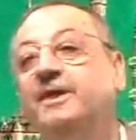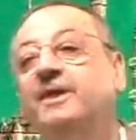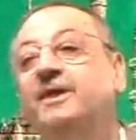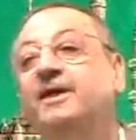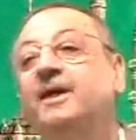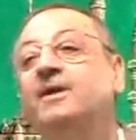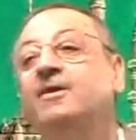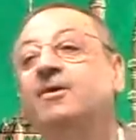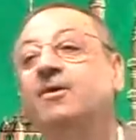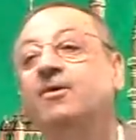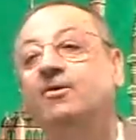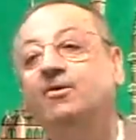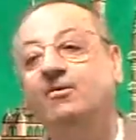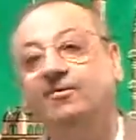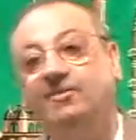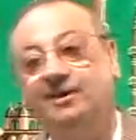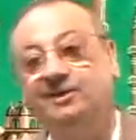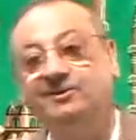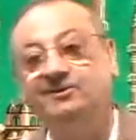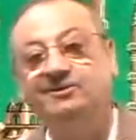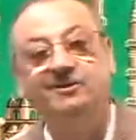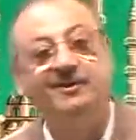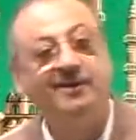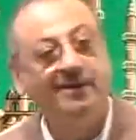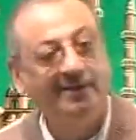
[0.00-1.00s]
cannot
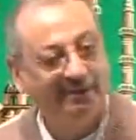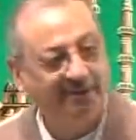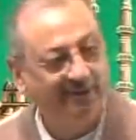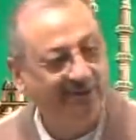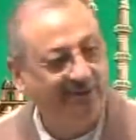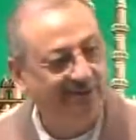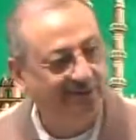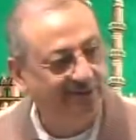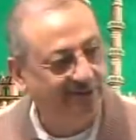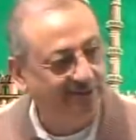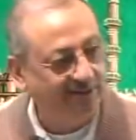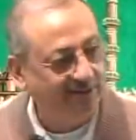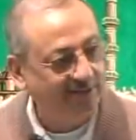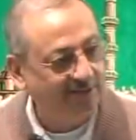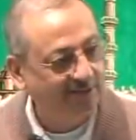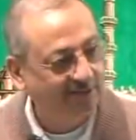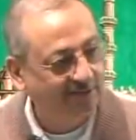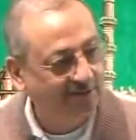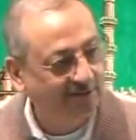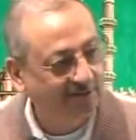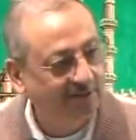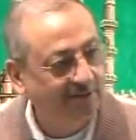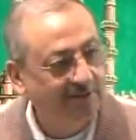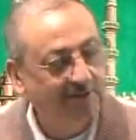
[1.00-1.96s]
translate these things.